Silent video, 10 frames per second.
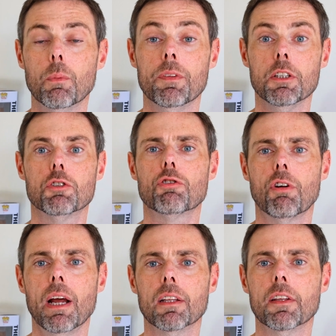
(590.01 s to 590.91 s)
with this
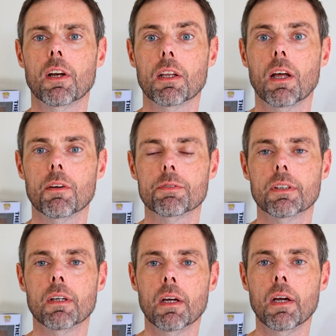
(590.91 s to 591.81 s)
trailer that I loved.
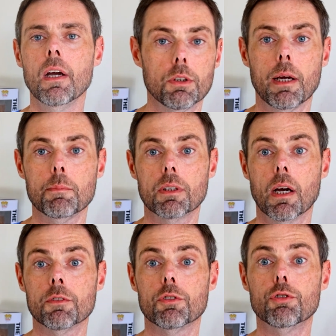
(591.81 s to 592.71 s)
James
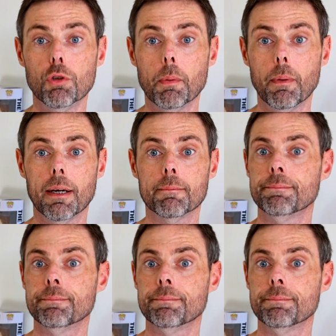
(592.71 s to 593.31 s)
Gunn's Superman.